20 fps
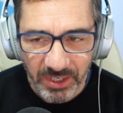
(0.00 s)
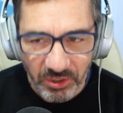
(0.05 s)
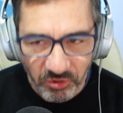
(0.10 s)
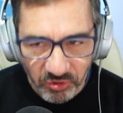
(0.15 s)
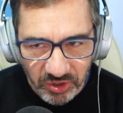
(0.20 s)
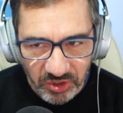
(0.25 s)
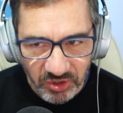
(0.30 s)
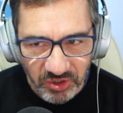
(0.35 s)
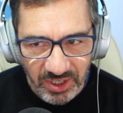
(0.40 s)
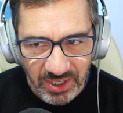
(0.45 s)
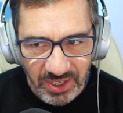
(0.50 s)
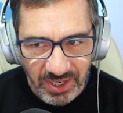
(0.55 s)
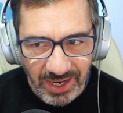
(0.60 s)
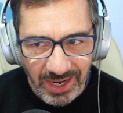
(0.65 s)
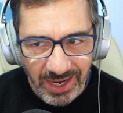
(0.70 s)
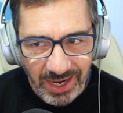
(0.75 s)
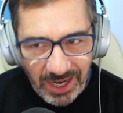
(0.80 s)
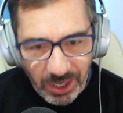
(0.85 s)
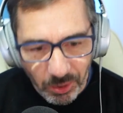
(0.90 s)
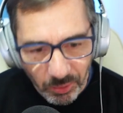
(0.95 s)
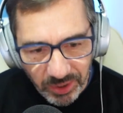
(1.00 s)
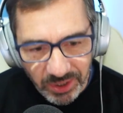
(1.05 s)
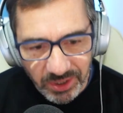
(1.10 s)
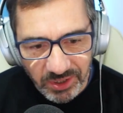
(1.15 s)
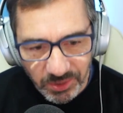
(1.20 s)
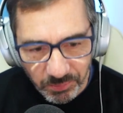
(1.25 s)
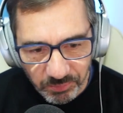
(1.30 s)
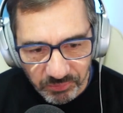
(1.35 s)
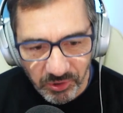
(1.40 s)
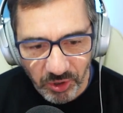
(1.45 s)
Interesting to hear how
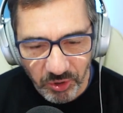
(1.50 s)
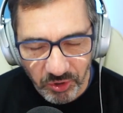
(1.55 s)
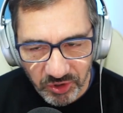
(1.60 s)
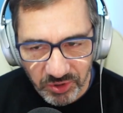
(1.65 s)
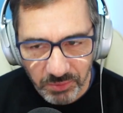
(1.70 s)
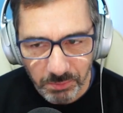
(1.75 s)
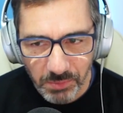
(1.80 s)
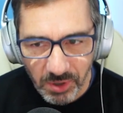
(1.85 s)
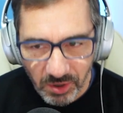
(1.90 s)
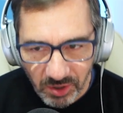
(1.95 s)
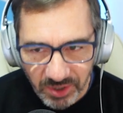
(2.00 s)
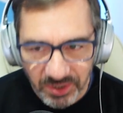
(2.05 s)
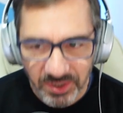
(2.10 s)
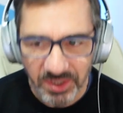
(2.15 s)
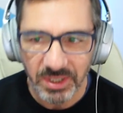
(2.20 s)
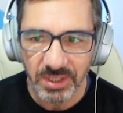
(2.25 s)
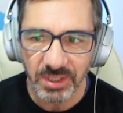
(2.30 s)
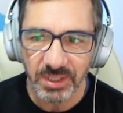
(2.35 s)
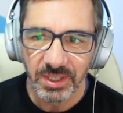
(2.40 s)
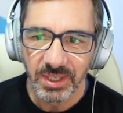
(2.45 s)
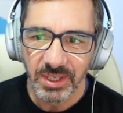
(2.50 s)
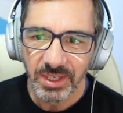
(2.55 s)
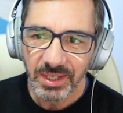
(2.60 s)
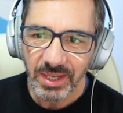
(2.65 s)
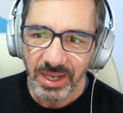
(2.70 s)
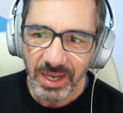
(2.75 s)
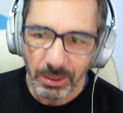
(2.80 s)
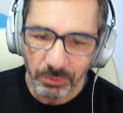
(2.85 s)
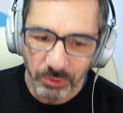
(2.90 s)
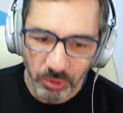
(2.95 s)
he's approached marketing,
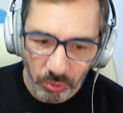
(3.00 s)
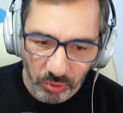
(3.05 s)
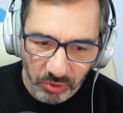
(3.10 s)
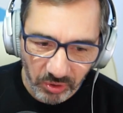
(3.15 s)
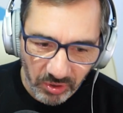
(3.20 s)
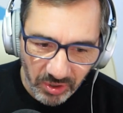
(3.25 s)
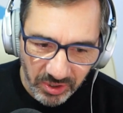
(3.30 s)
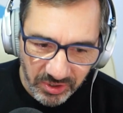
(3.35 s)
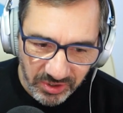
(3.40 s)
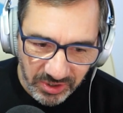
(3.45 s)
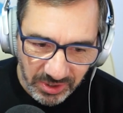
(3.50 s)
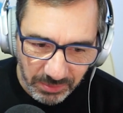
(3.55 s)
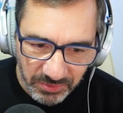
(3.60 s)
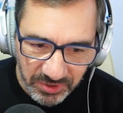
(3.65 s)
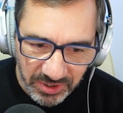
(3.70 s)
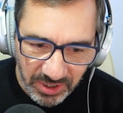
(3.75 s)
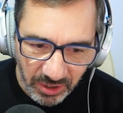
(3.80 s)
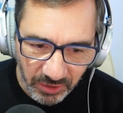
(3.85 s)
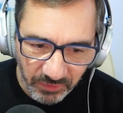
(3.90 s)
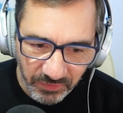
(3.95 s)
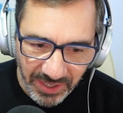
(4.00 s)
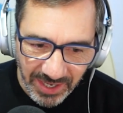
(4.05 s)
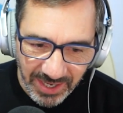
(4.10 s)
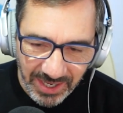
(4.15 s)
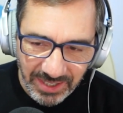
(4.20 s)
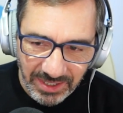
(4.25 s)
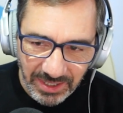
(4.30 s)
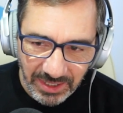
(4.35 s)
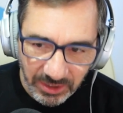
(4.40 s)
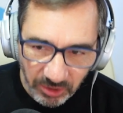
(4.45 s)
how he organises himself,
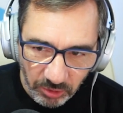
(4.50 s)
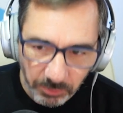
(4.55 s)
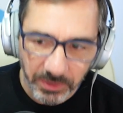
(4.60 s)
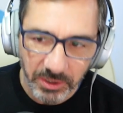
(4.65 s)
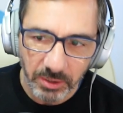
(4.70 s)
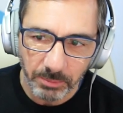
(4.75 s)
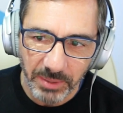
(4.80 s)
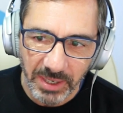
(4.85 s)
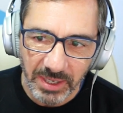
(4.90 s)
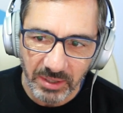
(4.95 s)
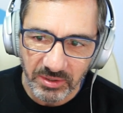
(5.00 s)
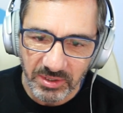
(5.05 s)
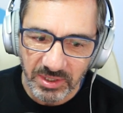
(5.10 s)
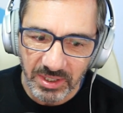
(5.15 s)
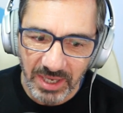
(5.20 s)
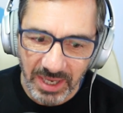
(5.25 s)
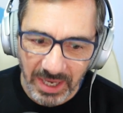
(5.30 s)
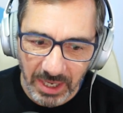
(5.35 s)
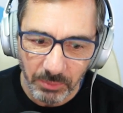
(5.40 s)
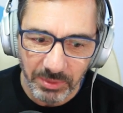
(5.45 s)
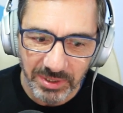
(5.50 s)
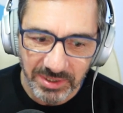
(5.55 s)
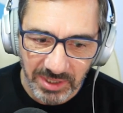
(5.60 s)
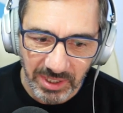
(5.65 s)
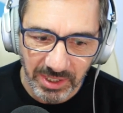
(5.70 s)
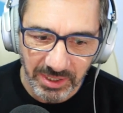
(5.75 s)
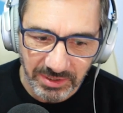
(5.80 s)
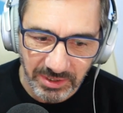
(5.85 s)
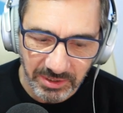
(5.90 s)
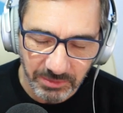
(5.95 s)
and a little bit about how he
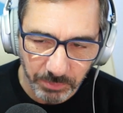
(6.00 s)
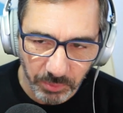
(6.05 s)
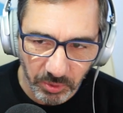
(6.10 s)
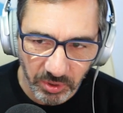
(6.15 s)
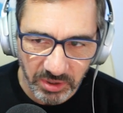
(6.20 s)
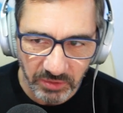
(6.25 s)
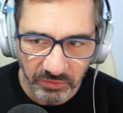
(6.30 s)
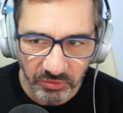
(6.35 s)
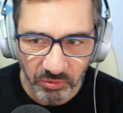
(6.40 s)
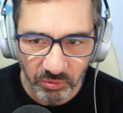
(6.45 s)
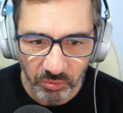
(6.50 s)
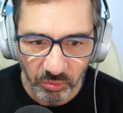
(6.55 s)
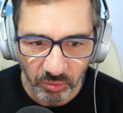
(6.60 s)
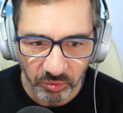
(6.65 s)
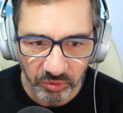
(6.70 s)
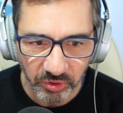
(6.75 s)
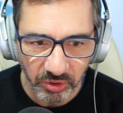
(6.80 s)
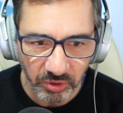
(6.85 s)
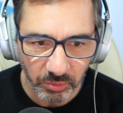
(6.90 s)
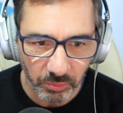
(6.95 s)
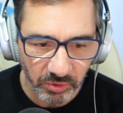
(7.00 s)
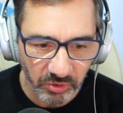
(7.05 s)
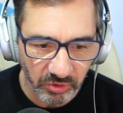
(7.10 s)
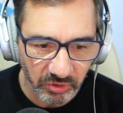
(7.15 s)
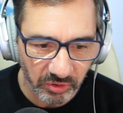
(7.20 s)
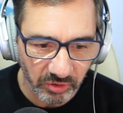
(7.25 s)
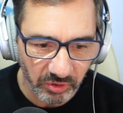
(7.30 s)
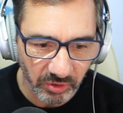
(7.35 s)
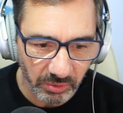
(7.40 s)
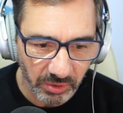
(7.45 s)
selects his books. If you're an author who wants
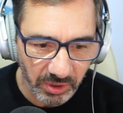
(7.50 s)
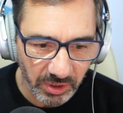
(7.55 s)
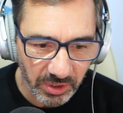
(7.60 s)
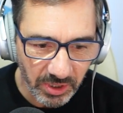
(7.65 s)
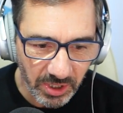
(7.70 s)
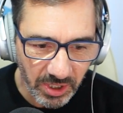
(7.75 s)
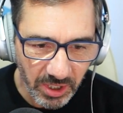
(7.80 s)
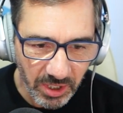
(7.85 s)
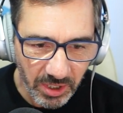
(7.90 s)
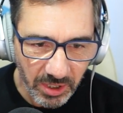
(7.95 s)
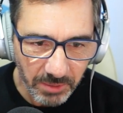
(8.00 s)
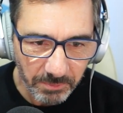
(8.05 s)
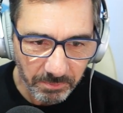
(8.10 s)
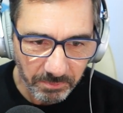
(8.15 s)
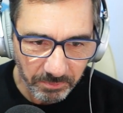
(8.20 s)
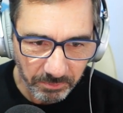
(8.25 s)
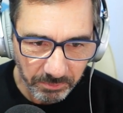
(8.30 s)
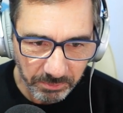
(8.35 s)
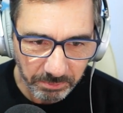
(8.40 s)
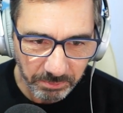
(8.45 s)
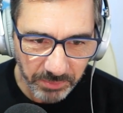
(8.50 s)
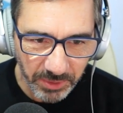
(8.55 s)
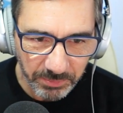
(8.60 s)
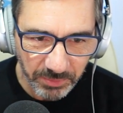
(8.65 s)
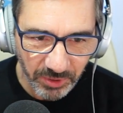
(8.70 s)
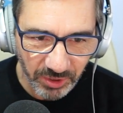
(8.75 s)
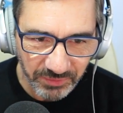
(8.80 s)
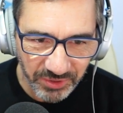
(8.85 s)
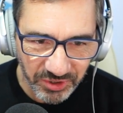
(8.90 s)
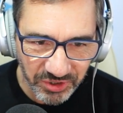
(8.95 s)
probably to, uh, worth uh, nosing be
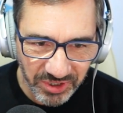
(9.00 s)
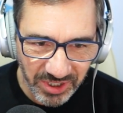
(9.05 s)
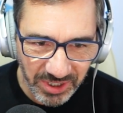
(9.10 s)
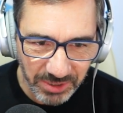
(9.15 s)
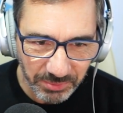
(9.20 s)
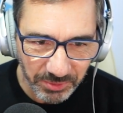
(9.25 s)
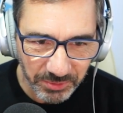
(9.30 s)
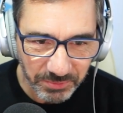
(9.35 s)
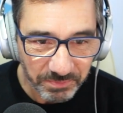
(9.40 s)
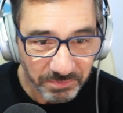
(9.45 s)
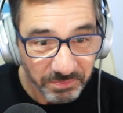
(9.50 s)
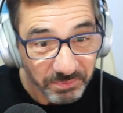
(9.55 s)
part of the stable.